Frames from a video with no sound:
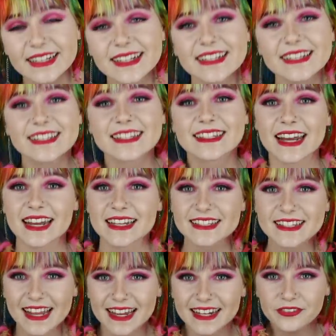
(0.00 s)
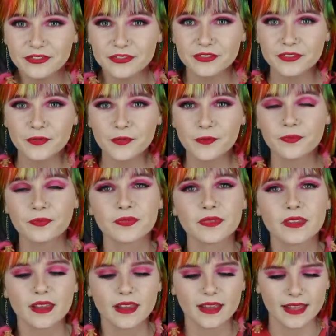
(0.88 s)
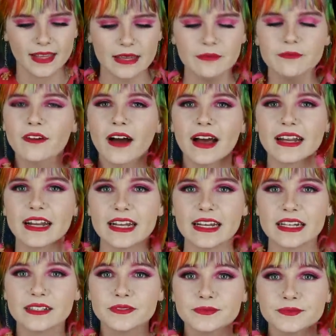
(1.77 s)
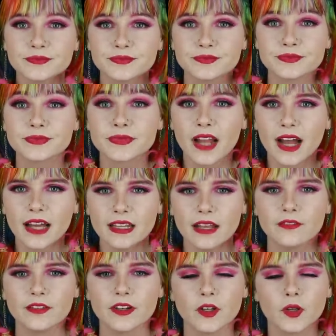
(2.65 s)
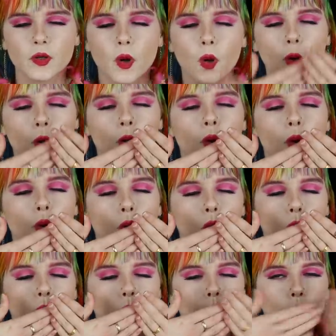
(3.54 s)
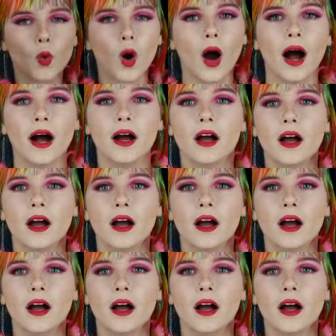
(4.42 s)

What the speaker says: Stay safe. Keep fighting. I love you. Mwah.